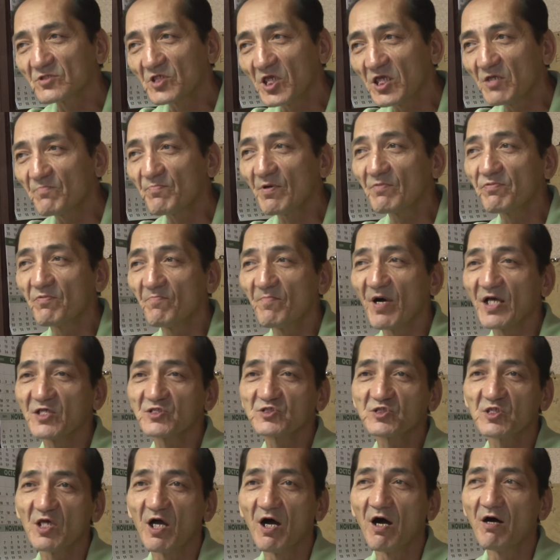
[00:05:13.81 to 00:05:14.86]
keep it for
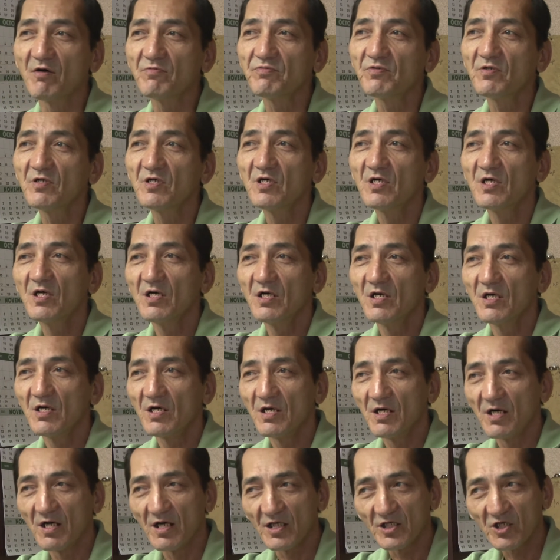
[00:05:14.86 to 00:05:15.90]
myself,
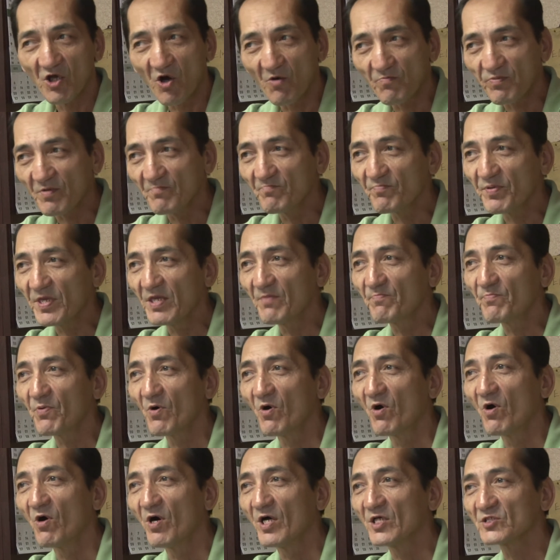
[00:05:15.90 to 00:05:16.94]
helping
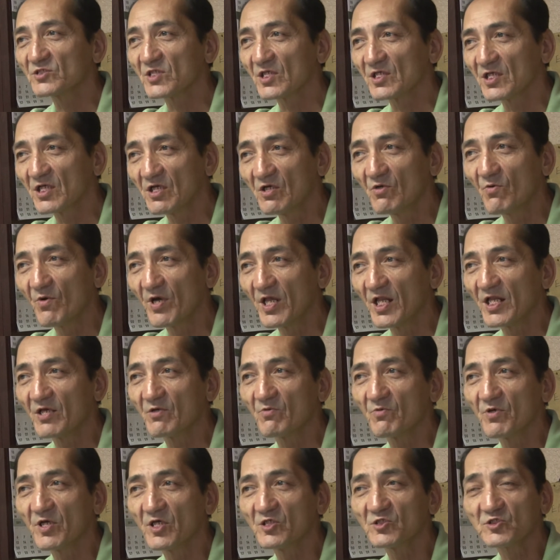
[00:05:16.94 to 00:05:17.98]
people is a good way to
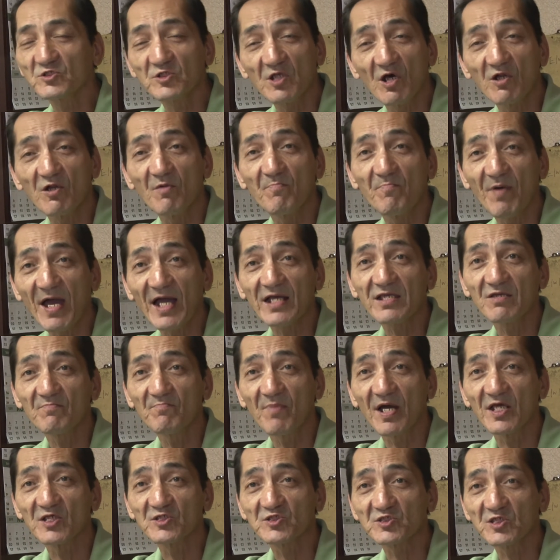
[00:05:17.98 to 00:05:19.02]
reinstill it back in
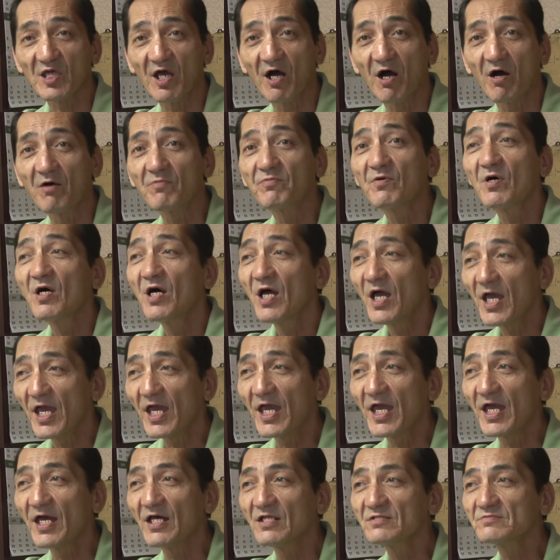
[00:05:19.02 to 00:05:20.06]
myself
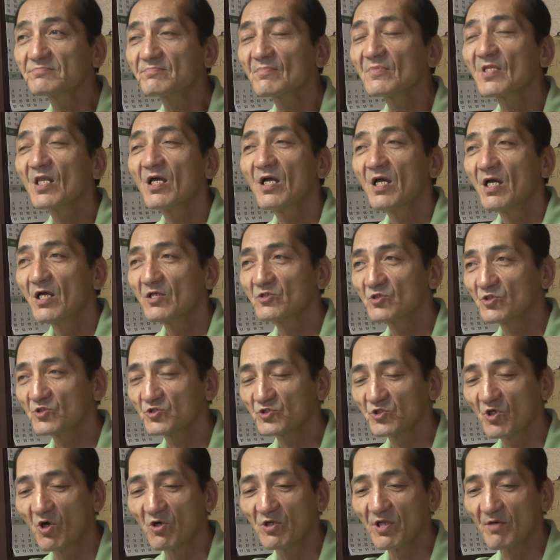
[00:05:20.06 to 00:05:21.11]
and to
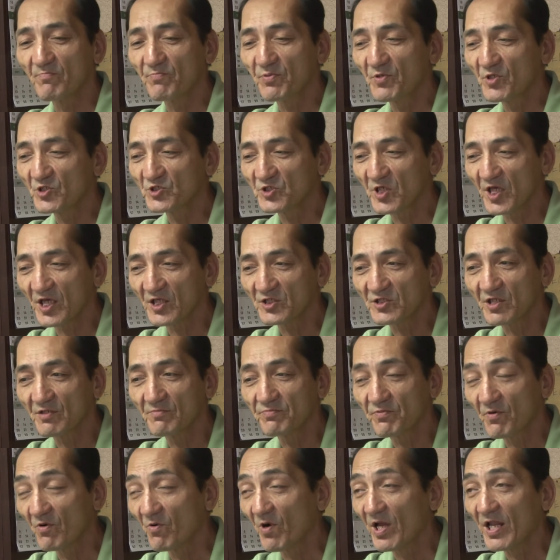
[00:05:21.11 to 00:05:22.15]
show the
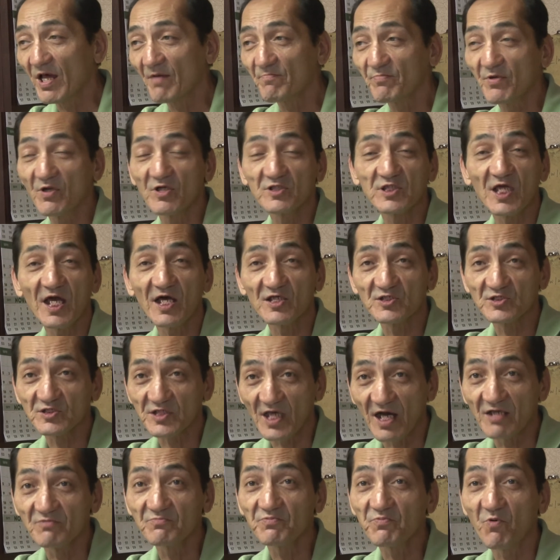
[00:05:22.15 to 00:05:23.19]
appreciation for what Habilitat has
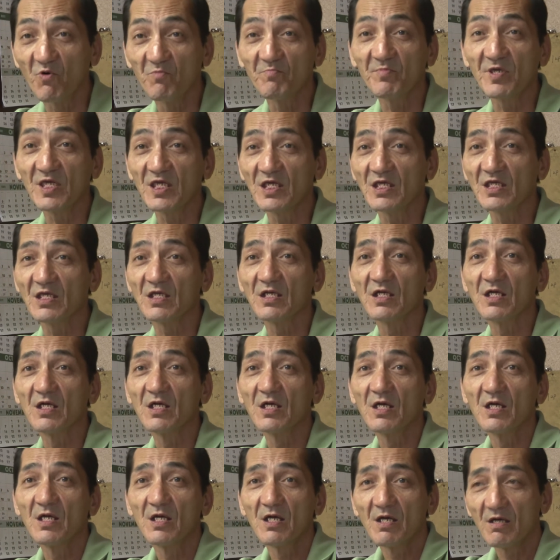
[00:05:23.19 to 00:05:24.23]
done for me
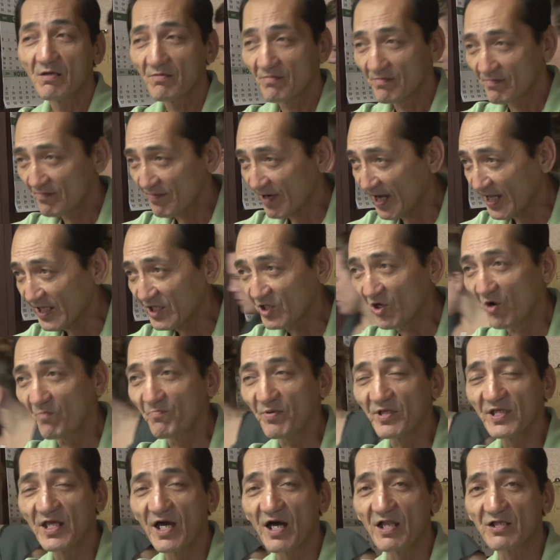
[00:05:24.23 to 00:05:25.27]
by
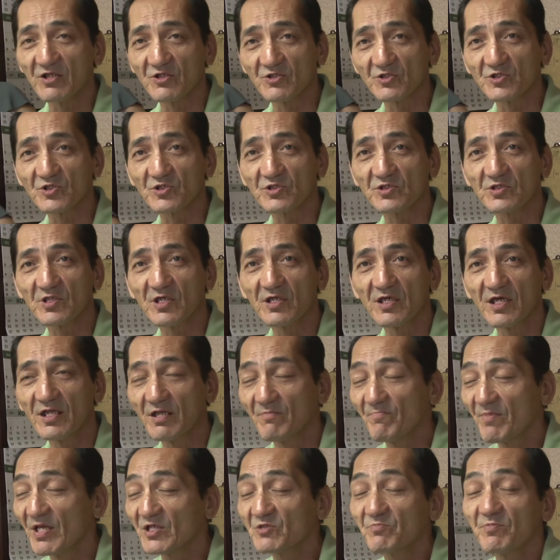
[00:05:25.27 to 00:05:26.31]
helping others. And
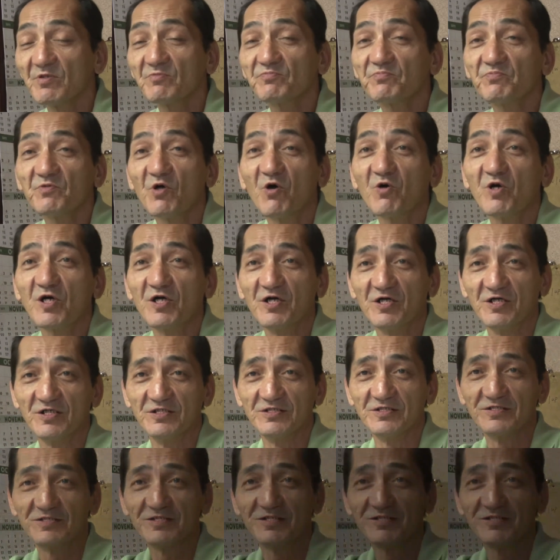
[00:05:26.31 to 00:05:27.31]
it makes me feel good.